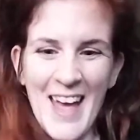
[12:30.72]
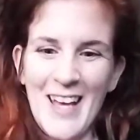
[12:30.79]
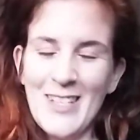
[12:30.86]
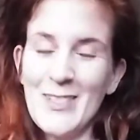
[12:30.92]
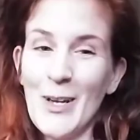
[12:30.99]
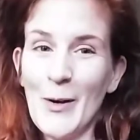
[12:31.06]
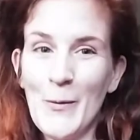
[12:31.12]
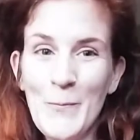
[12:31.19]

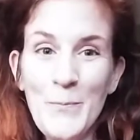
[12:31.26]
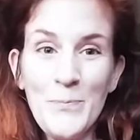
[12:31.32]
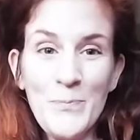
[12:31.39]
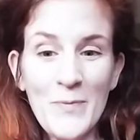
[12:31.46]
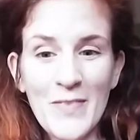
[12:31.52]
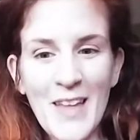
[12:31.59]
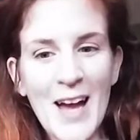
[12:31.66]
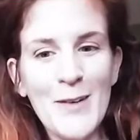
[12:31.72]
So
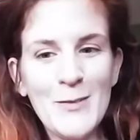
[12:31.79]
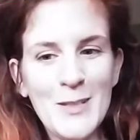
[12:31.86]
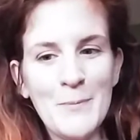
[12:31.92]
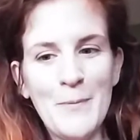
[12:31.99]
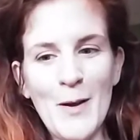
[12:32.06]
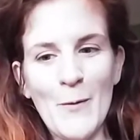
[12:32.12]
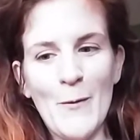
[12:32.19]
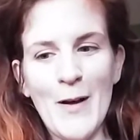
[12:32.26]
that was a
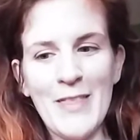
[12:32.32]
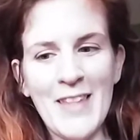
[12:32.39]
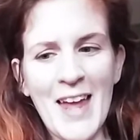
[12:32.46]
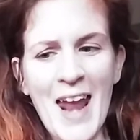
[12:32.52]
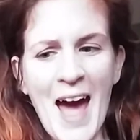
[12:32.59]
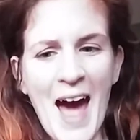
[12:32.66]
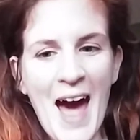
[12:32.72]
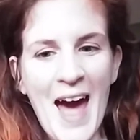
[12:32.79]
big one
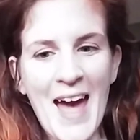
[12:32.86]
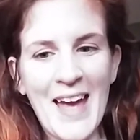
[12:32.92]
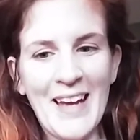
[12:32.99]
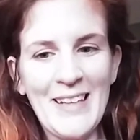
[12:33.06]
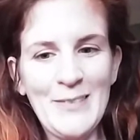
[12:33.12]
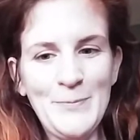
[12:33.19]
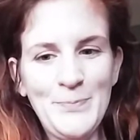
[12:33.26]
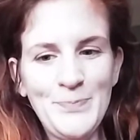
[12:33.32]
that
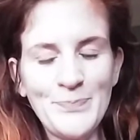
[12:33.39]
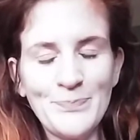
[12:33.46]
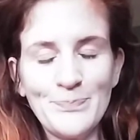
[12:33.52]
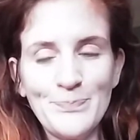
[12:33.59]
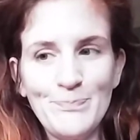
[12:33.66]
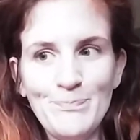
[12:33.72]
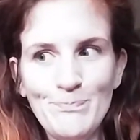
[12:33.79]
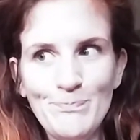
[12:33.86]
I
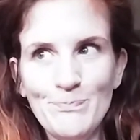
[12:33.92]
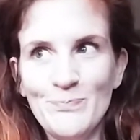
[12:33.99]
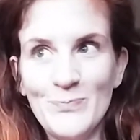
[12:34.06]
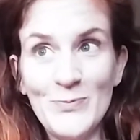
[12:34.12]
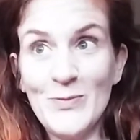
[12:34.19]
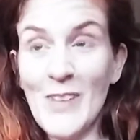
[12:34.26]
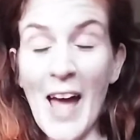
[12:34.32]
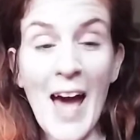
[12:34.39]

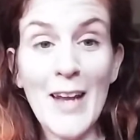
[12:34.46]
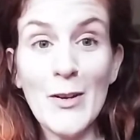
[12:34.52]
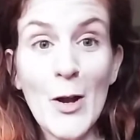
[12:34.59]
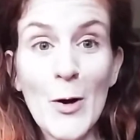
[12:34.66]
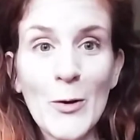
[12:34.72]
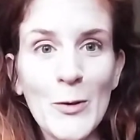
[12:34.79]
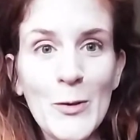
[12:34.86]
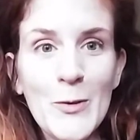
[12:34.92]
had
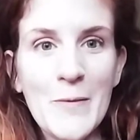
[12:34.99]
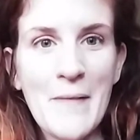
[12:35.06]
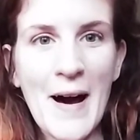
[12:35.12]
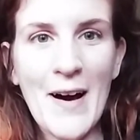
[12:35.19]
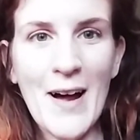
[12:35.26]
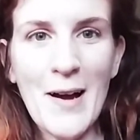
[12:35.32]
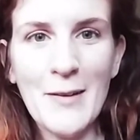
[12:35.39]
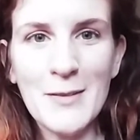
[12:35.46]
no clue
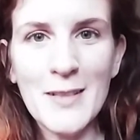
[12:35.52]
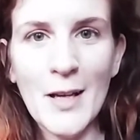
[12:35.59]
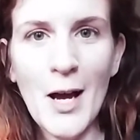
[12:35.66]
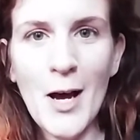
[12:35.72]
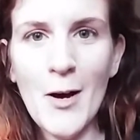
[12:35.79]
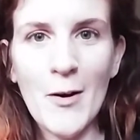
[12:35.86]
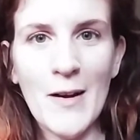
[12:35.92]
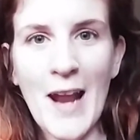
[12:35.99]
about. I was like,
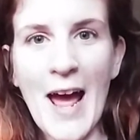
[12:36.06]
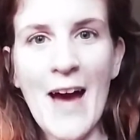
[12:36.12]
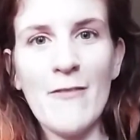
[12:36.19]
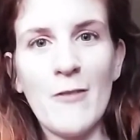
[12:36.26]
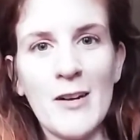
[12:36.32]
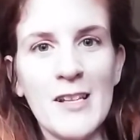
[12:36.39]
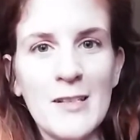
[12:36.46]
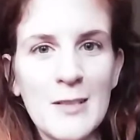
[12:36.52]
oh, and I have
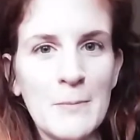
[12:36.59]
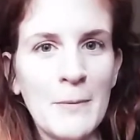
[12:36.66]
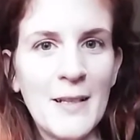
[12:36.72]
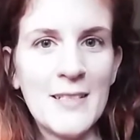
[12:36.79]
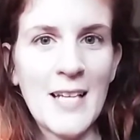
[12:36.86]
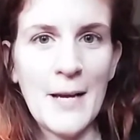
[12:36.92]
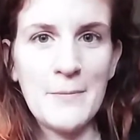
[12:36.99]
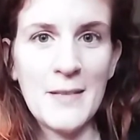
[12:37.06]
one of those
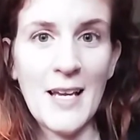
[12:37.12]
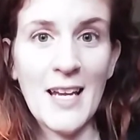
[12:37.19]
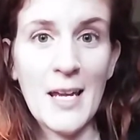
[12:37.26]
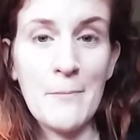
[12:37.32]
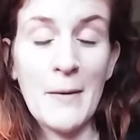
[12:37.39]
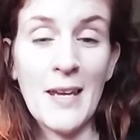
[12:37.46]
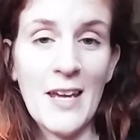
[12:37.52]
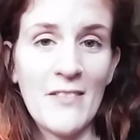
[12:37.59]
blood types that it
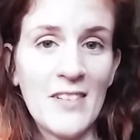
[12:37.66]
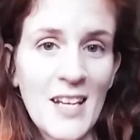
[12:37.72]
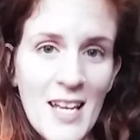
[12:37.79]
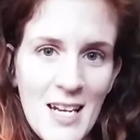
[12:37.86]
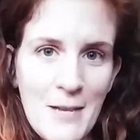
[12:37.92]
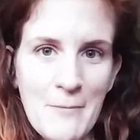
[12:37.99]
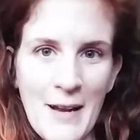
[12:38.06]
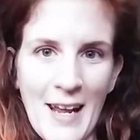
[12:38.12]
can be given to
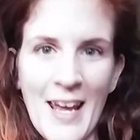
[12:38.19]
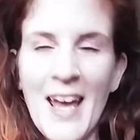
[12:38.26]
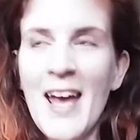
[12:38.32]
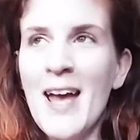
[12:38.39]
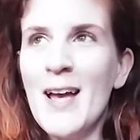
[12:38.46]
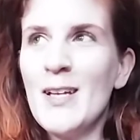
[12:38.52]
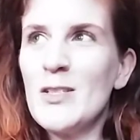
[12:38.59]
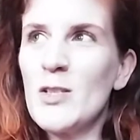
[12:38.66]
anybody.
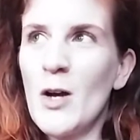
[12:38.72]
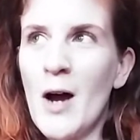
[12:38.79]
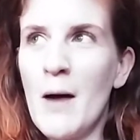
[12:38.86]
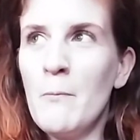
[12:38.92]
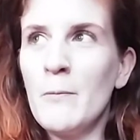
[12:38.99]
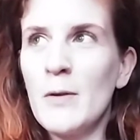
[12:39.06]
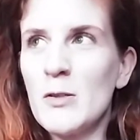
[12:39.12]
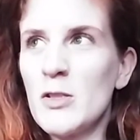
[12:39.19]
So
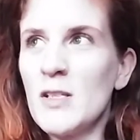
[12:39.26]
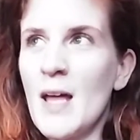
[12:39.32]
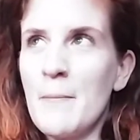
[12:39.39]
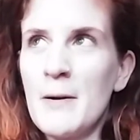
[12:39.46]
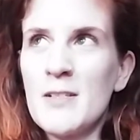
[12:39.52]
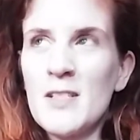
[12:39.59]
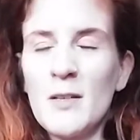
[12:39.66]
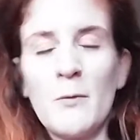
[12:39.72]
I'm usually that
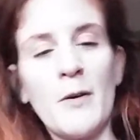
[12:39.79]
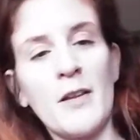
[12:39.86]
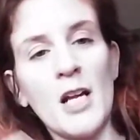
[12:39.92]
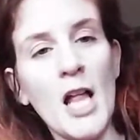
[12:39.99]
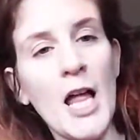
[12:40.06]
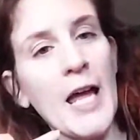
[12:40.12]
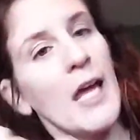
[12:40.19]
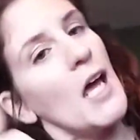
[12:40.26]
person where they're
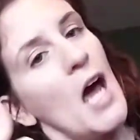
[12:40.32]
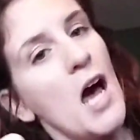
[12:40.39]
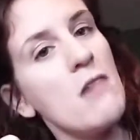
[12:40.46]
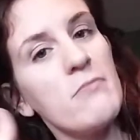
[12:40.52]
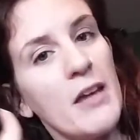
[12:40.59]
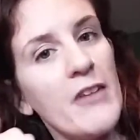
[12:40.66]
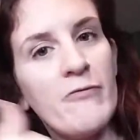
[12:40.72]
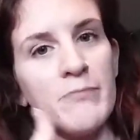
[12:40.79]
like,
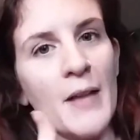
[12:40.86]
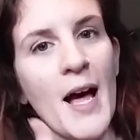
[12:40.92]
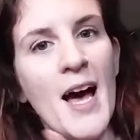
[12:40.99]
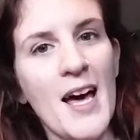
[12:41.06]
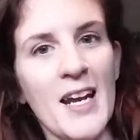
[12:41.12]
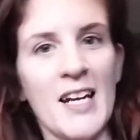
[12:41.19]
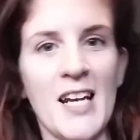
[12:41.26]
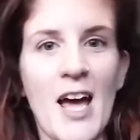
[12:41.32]
come give
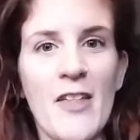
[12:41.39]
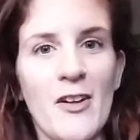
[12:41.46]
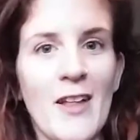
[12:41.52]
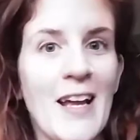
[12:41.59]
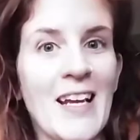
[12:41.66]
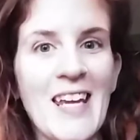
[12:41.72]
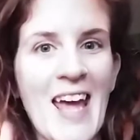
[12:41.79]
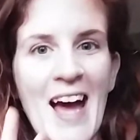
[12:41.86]
blood, and now they're
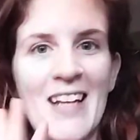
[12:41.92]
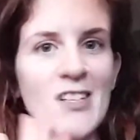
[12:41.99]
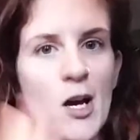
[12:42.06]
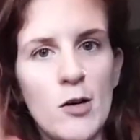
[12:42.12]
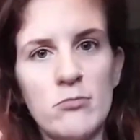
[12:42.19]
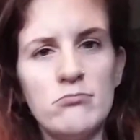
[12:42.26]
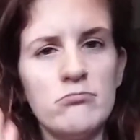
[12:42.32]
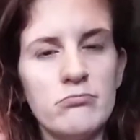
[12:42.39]
like, yeah,
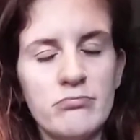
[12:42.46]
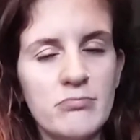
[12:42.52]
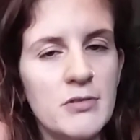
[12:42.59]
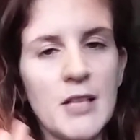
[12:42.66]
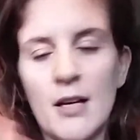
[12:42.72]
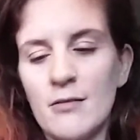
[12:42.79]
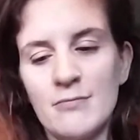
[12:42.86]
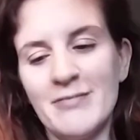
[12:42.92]
don't.
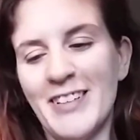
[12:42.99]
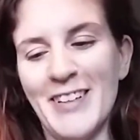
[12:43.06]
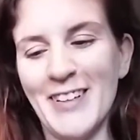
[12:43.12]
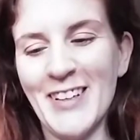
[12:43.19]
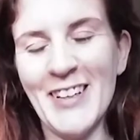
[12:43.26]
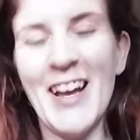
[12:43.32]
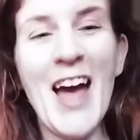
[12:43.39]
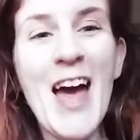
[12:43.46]
No,
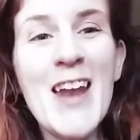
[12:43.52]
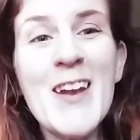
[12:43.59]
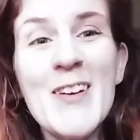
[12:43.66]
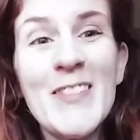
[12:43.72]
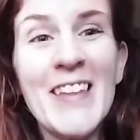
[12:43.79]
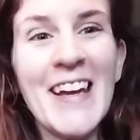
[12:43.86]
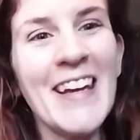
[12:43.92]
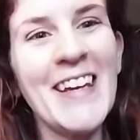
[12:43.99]

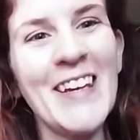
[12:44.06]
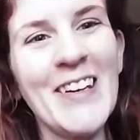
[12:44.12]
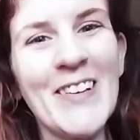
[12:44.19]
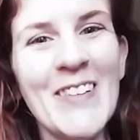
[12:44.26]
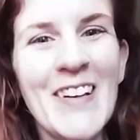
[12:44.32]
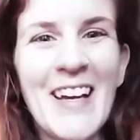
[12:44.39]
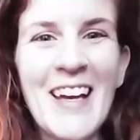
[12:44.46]
thank you.